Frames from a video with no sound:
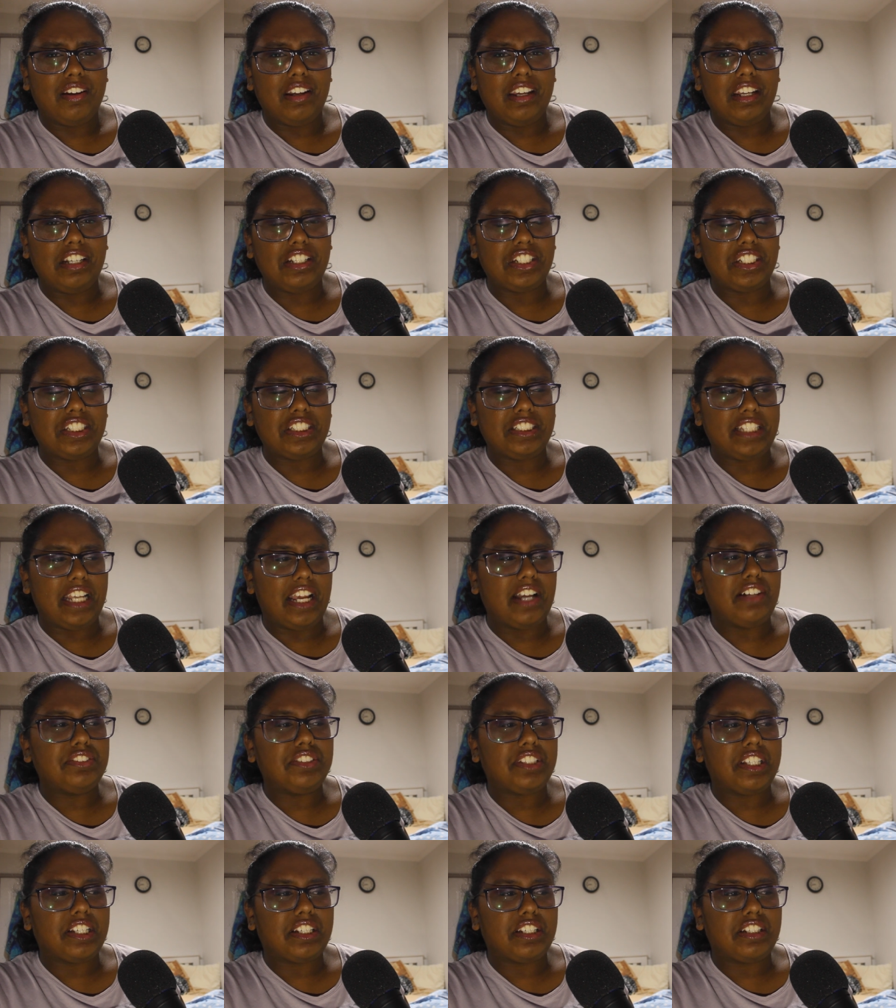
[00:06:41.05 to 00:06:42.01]
It just
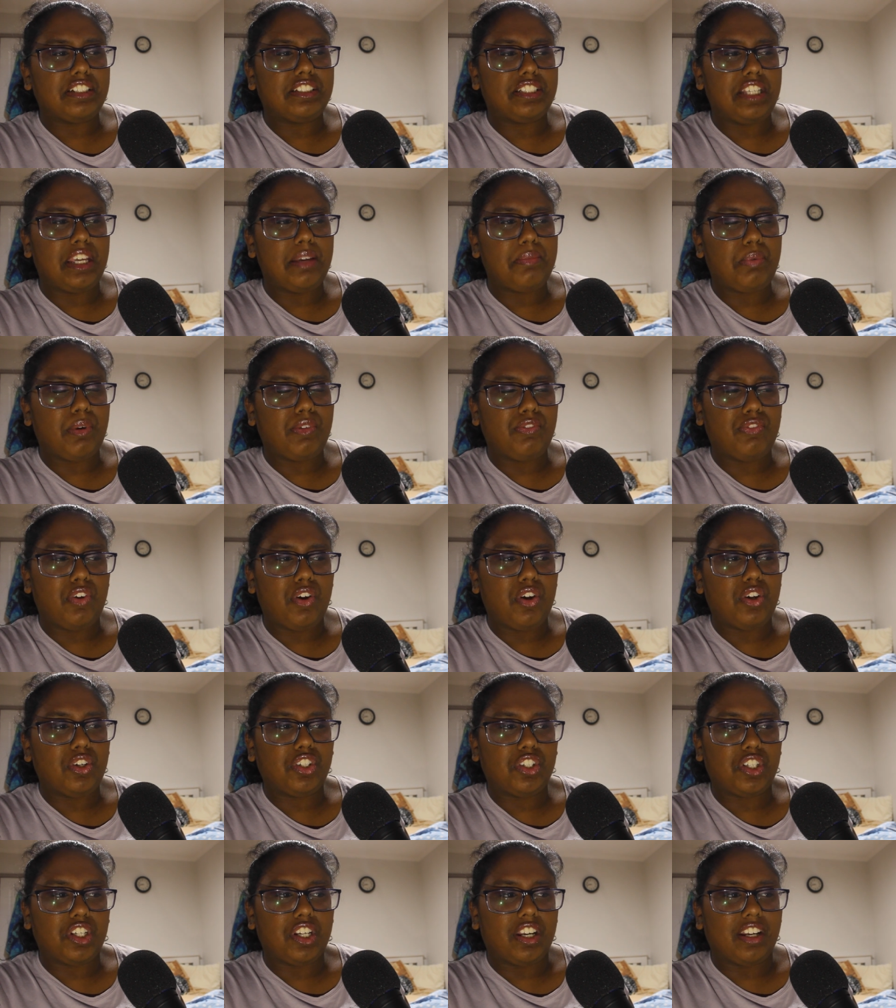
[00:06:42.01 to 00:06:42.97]
sounds like a deeper
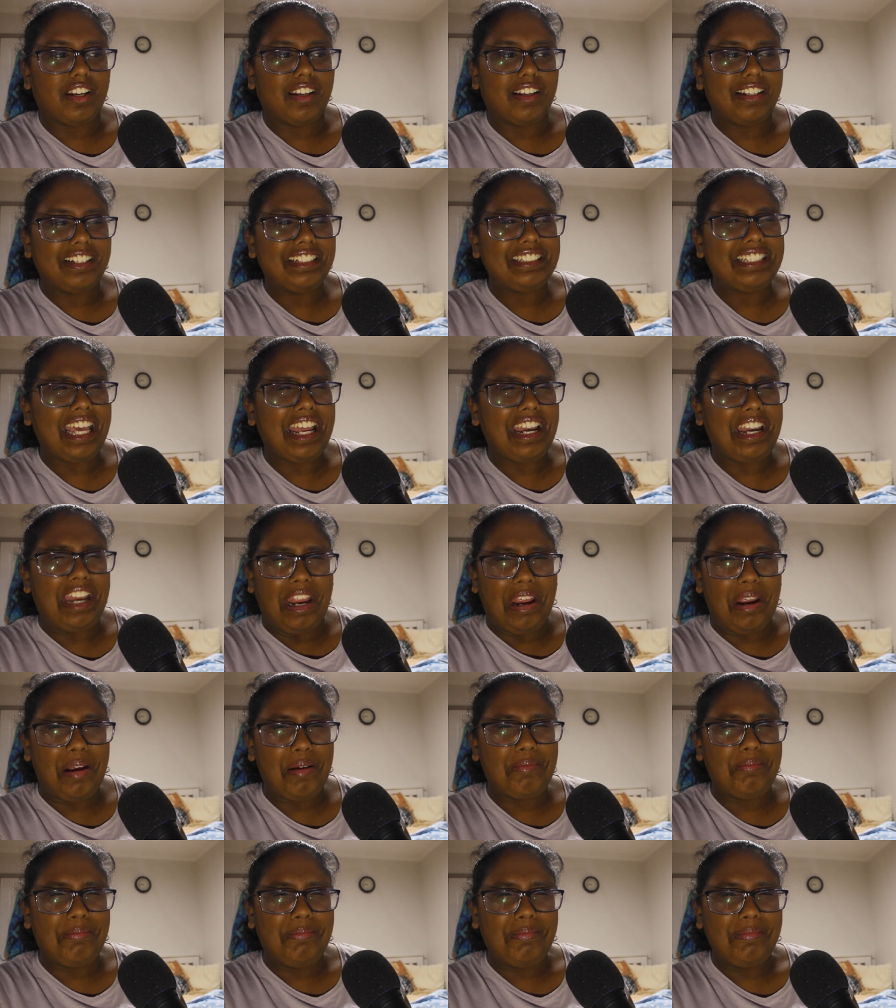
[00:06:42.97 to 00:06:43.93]
version. Is that
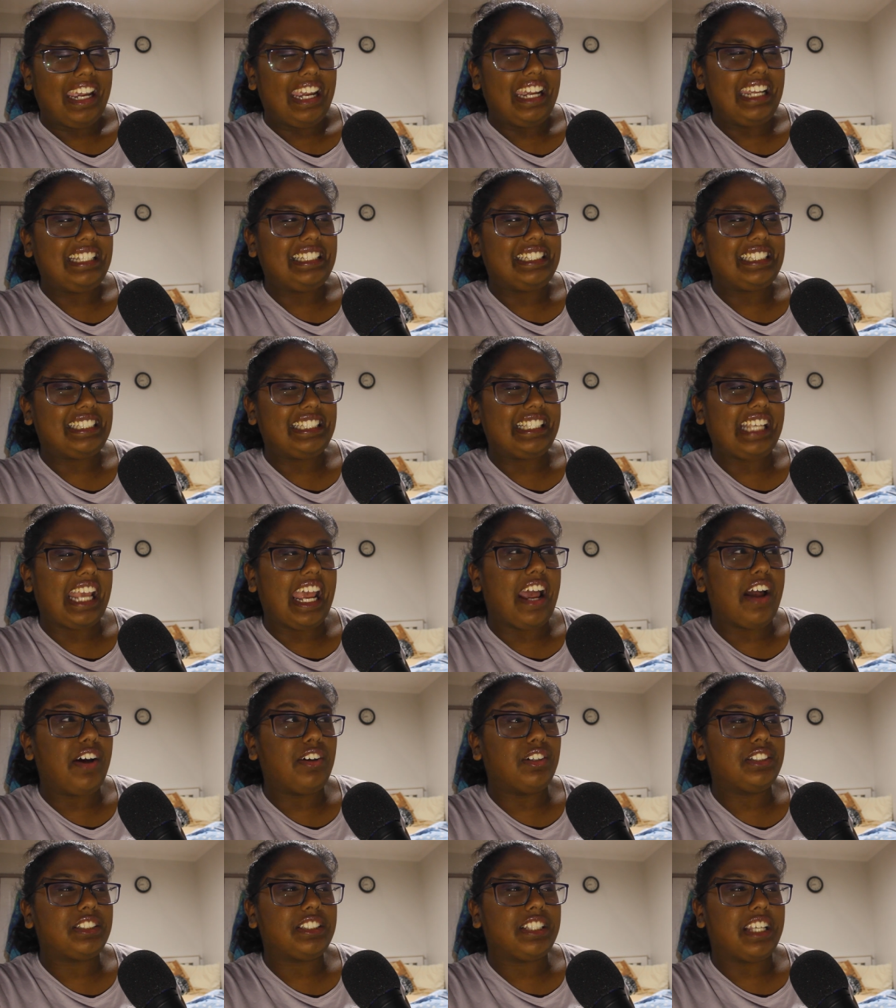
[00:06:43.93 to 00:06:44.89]
him? It
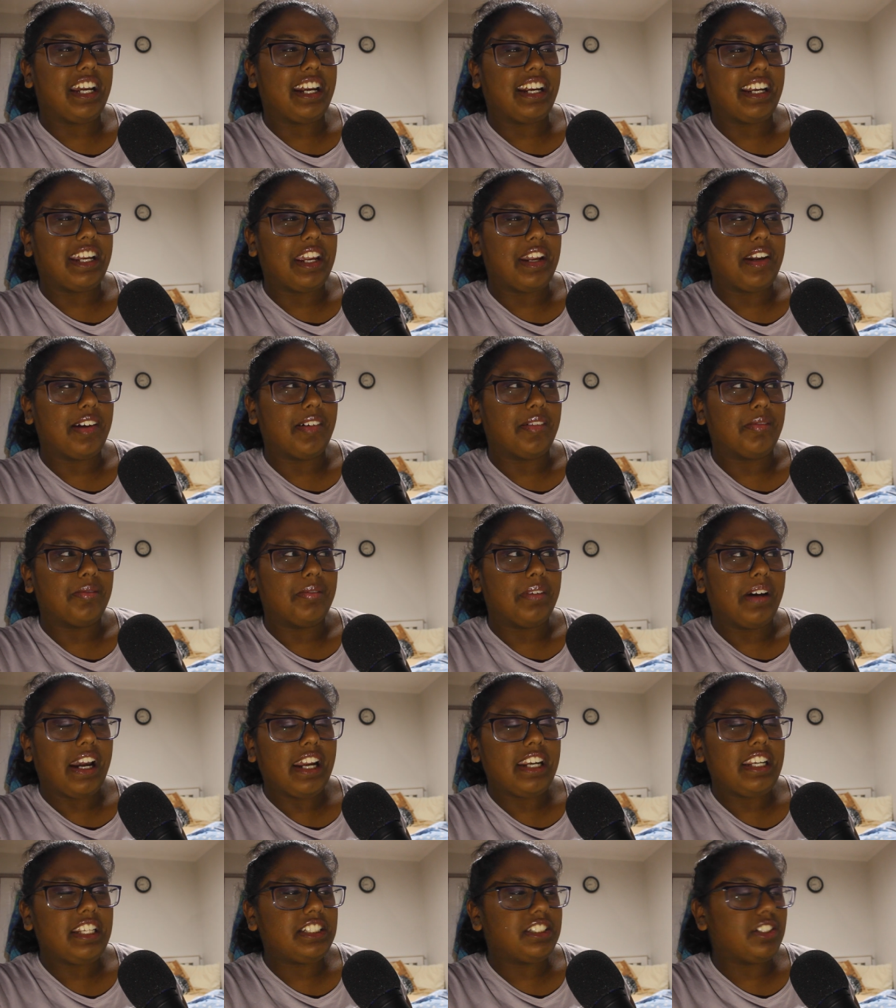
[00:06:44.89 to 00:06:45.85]
sounds like him.
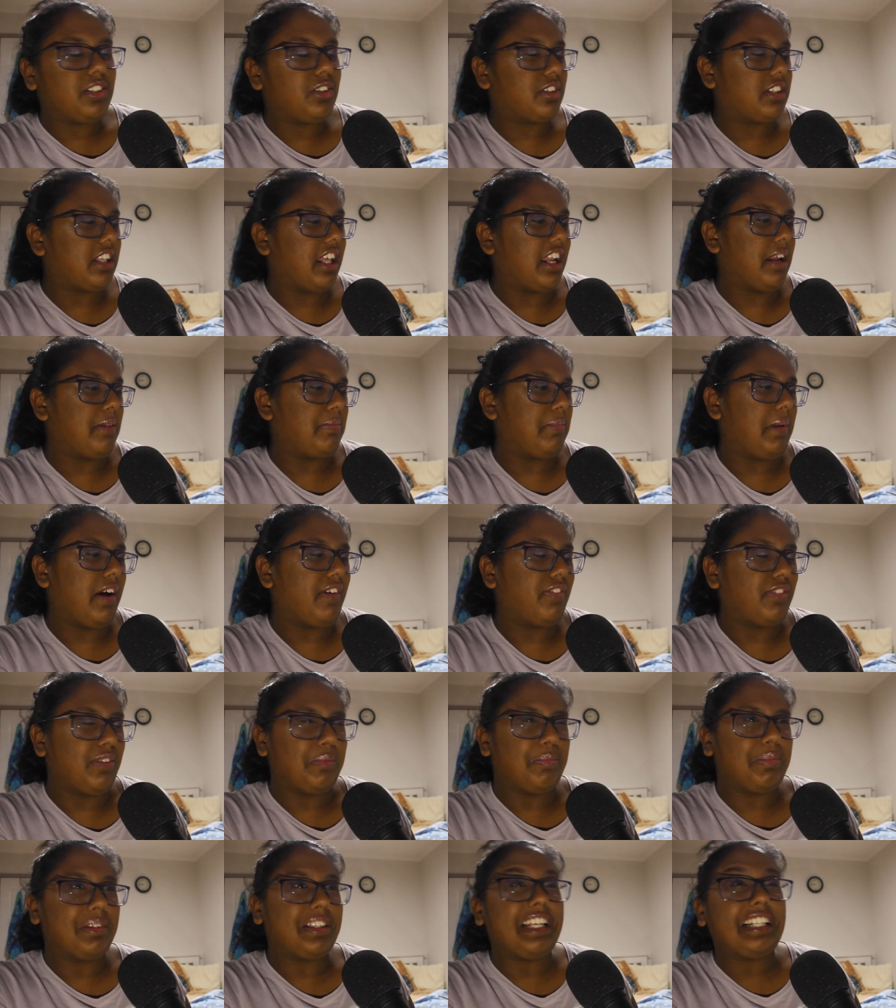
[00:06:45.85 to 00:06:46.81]
I need to look that up
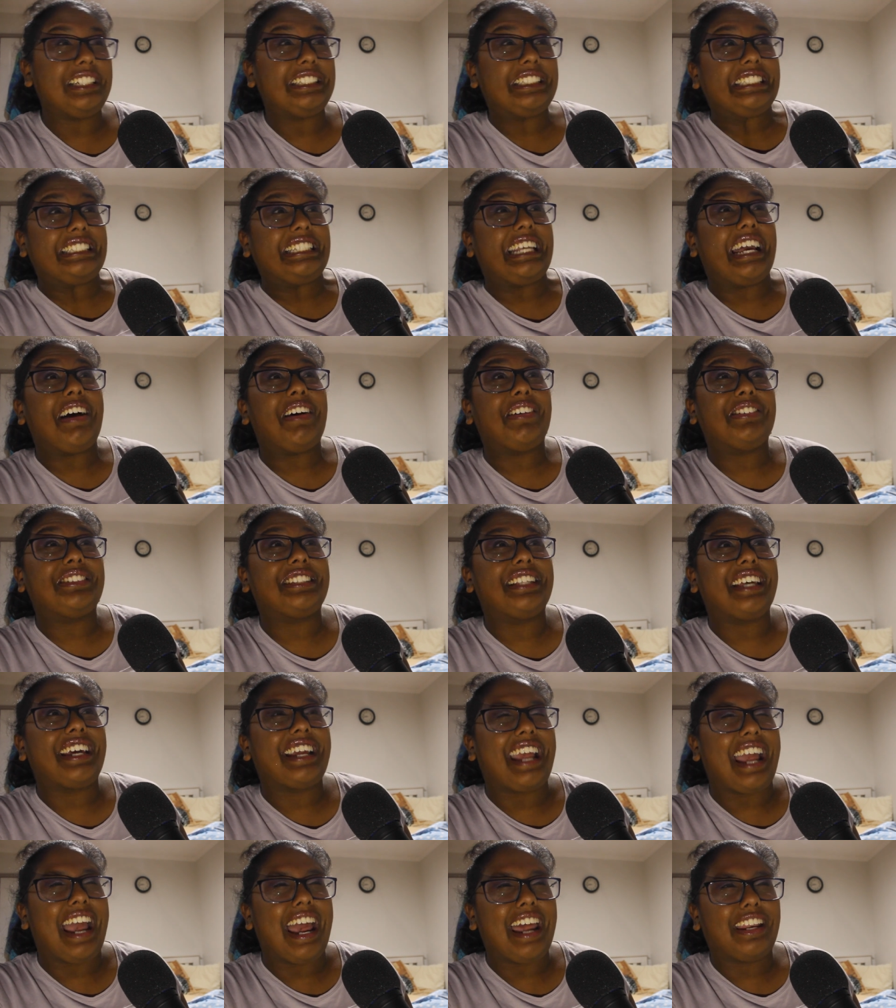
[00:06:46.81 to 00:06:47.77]
after, but that sounds
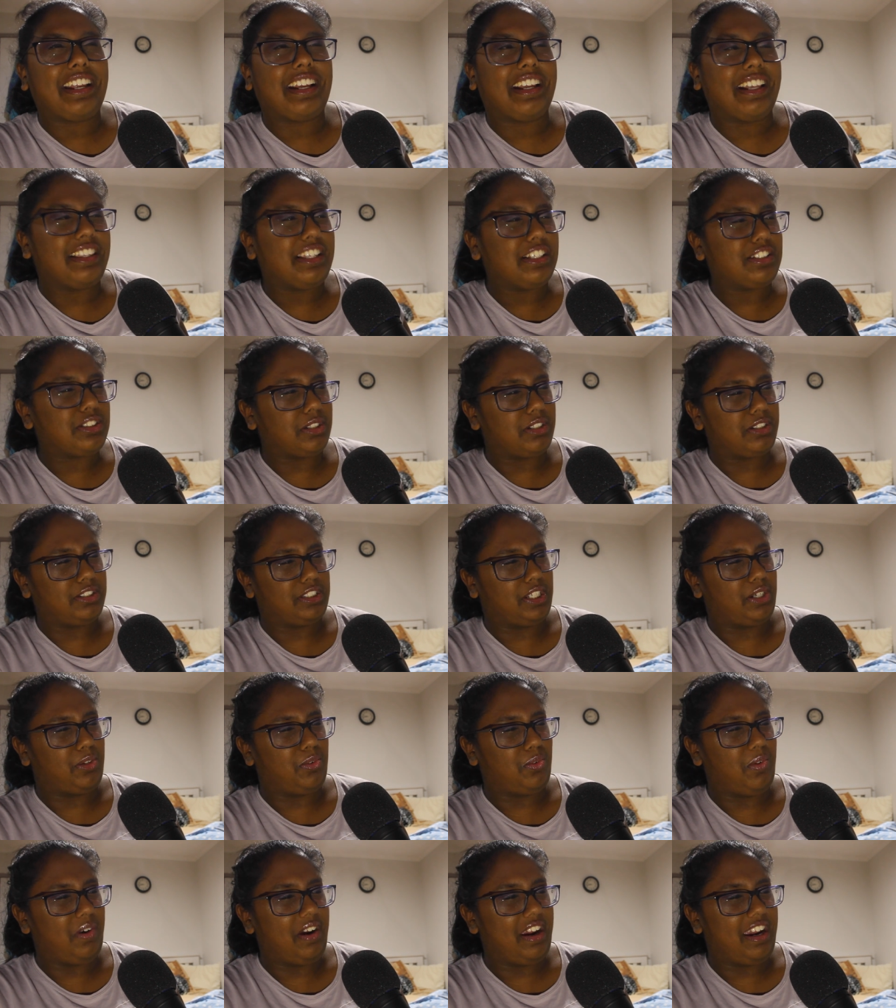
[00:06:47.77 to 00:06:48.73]
like Anakin. That's why I was
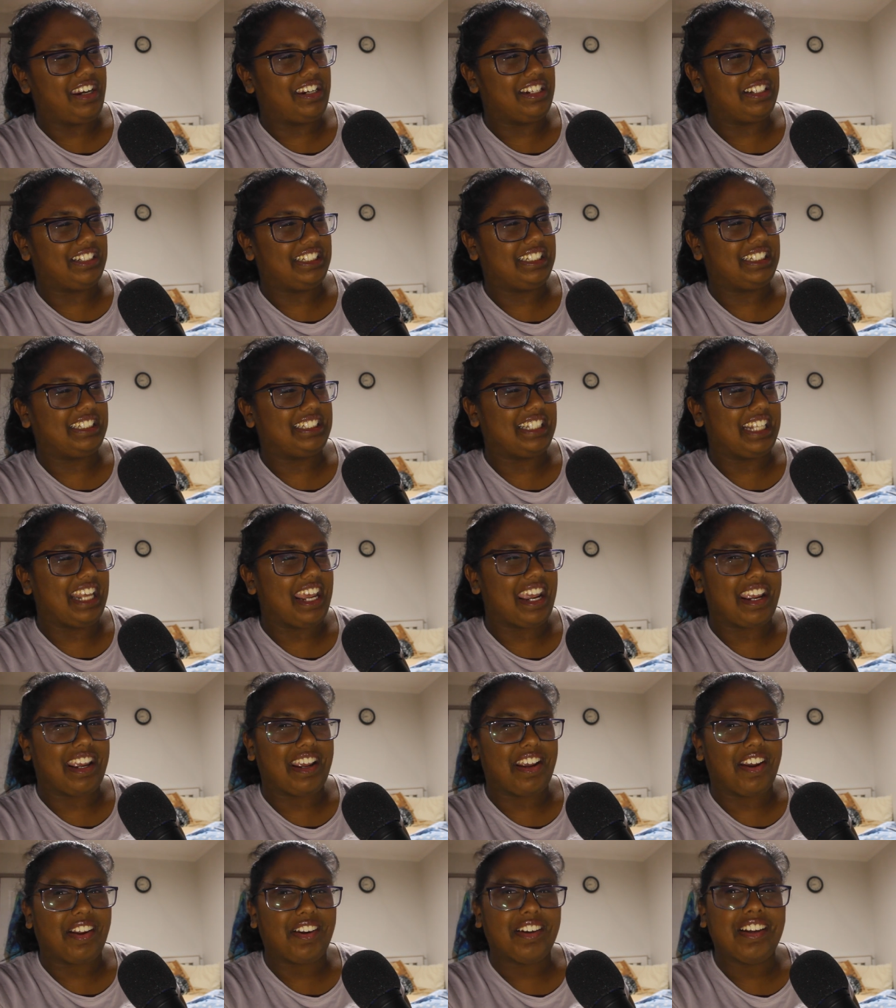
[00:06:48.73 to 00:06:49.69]
like, wait a
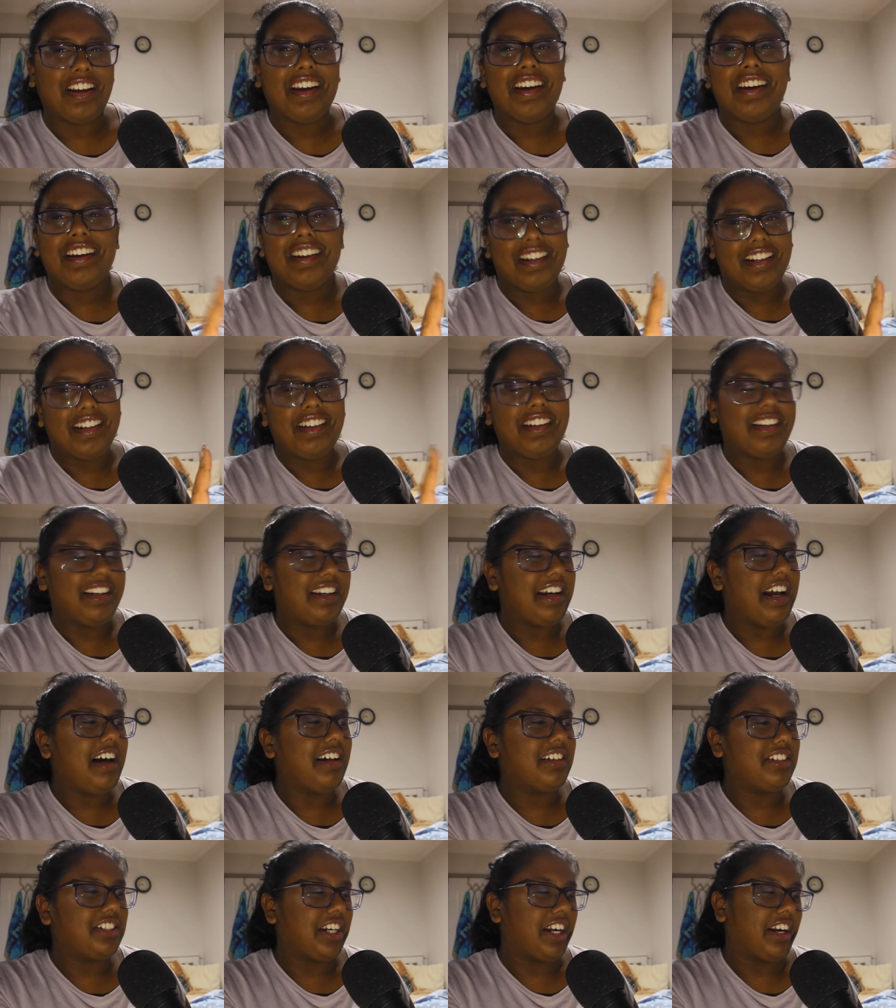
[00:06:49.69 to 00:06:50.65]
second.
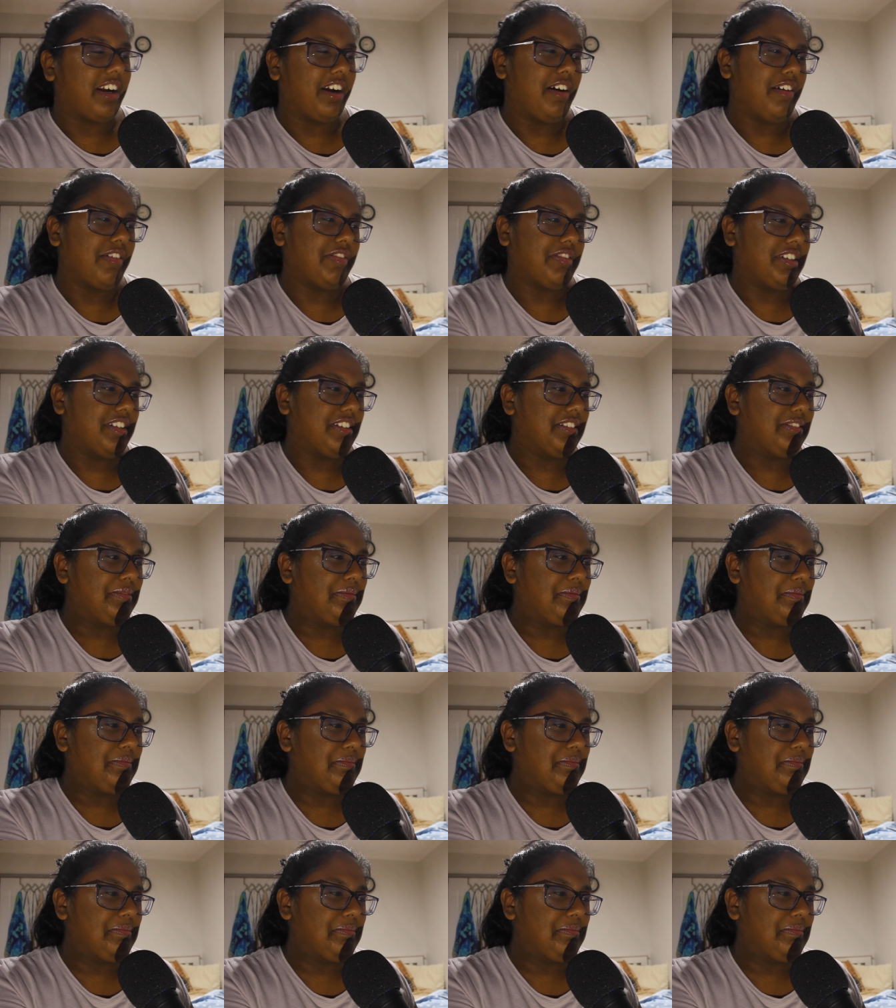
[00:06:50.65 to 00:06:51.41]
I'll check after.